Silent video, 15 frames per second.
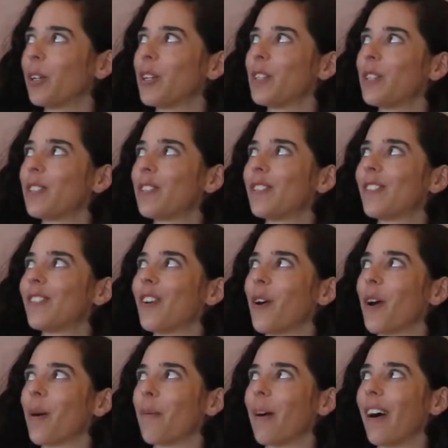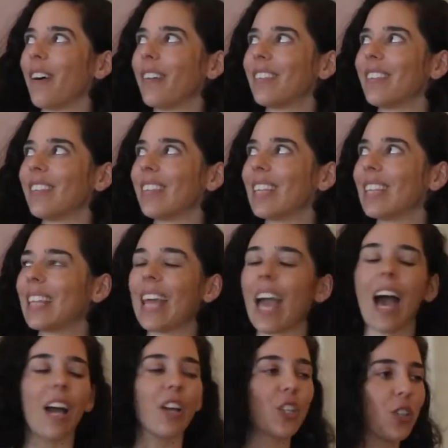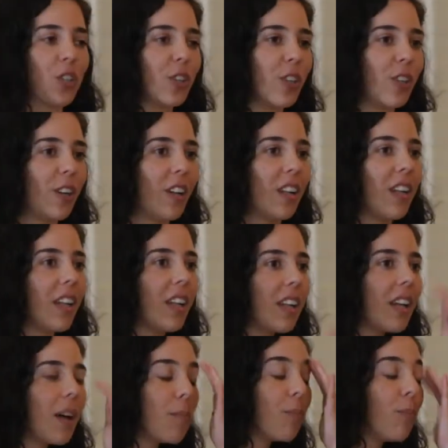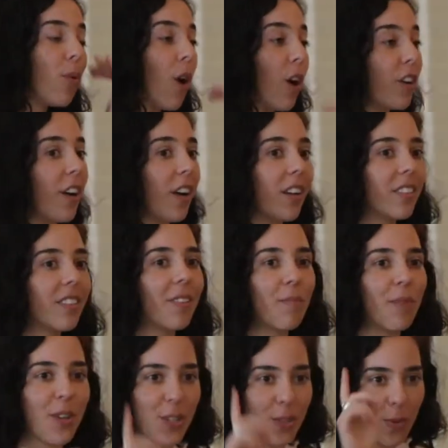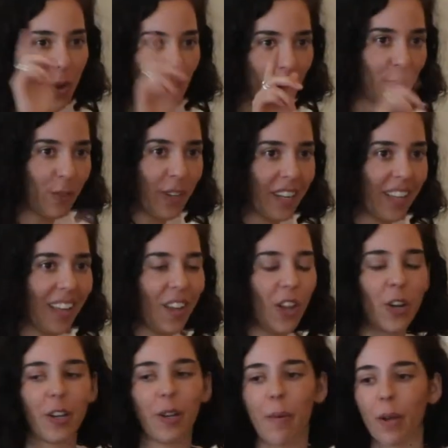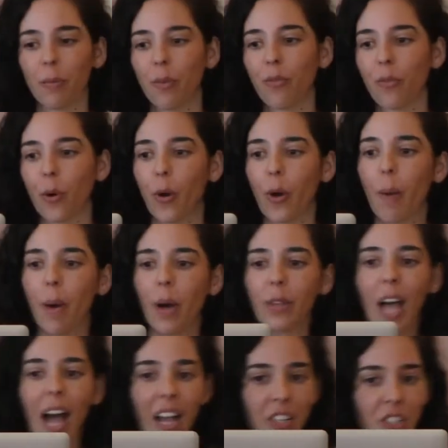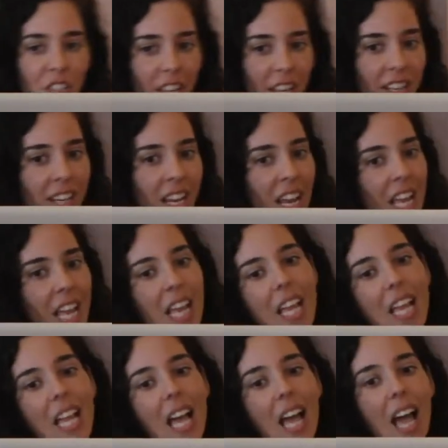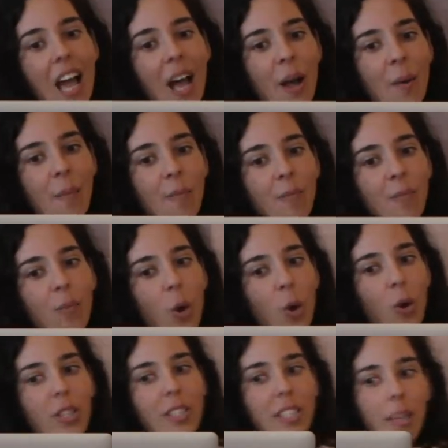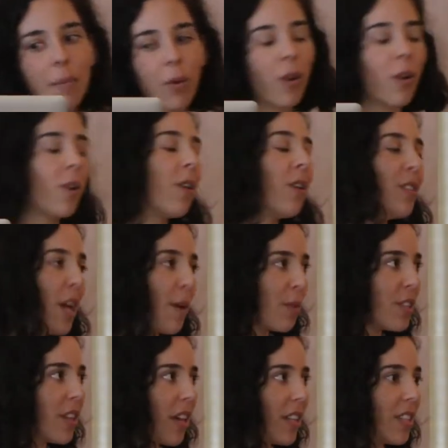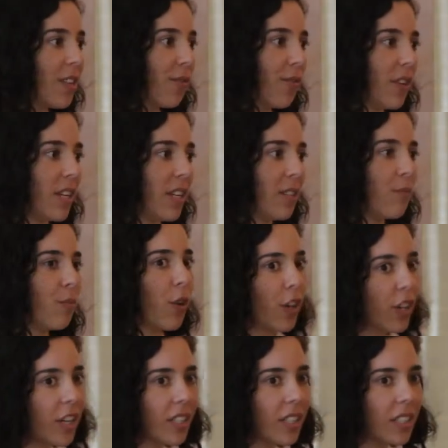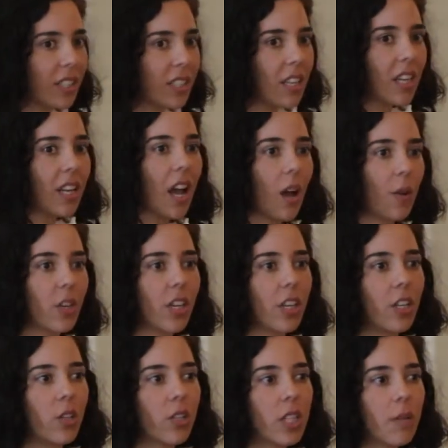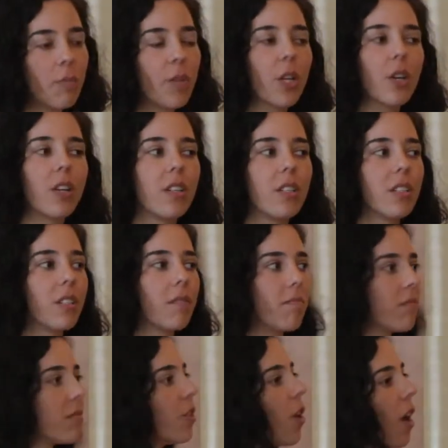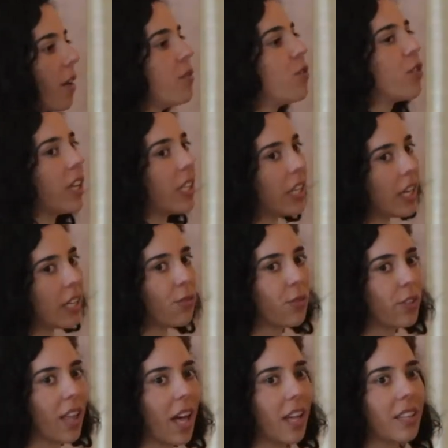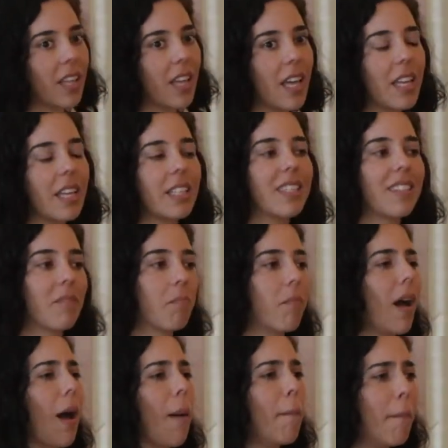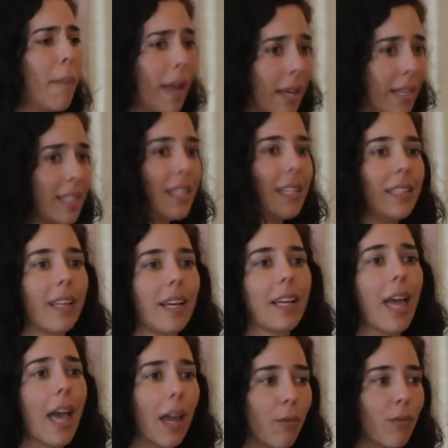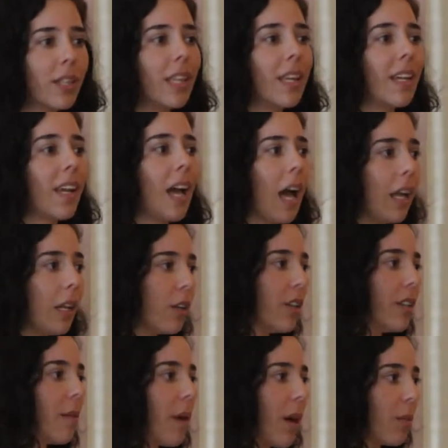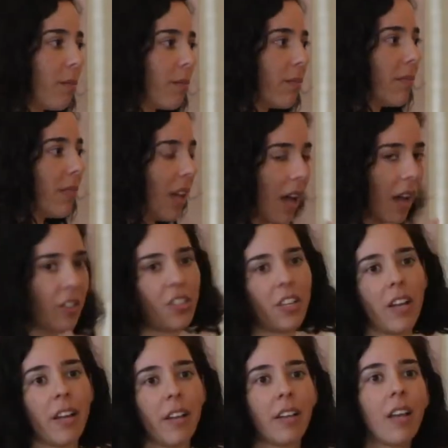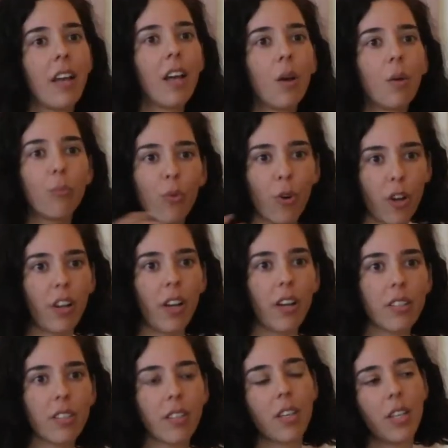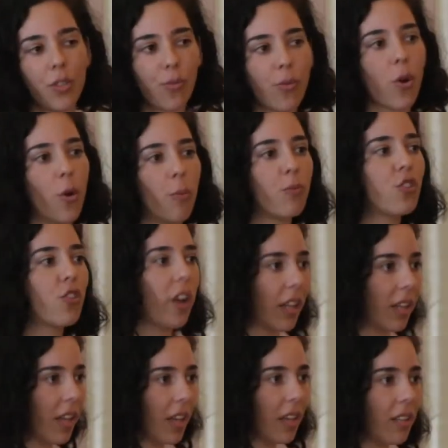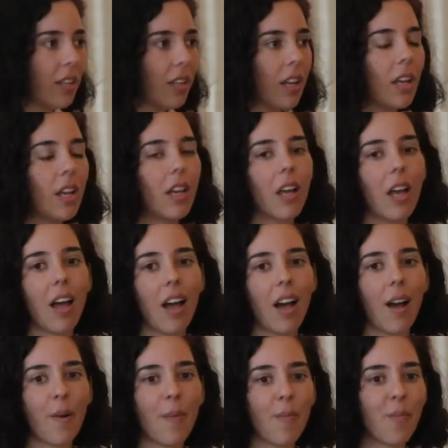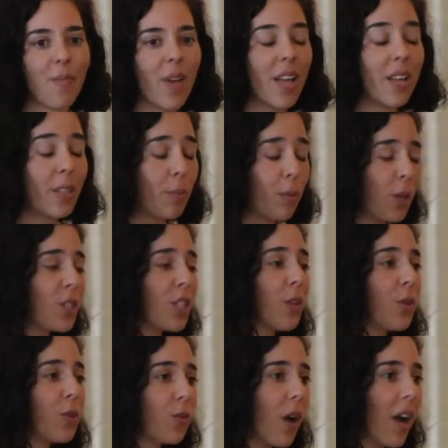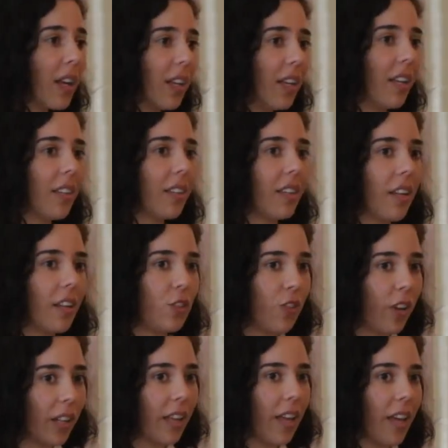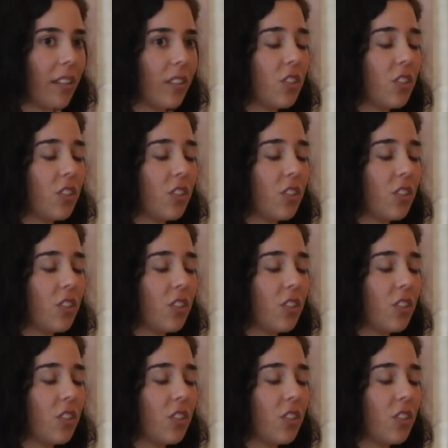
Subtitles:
going to talk about the actual product, because we already heard about before about Einstein, or demo the different products and how you can use them, because you have Trailhead for that, and it's amazing. Everything I learned about Einstein products is from Trailhead, and the person who's writing the Trailhead,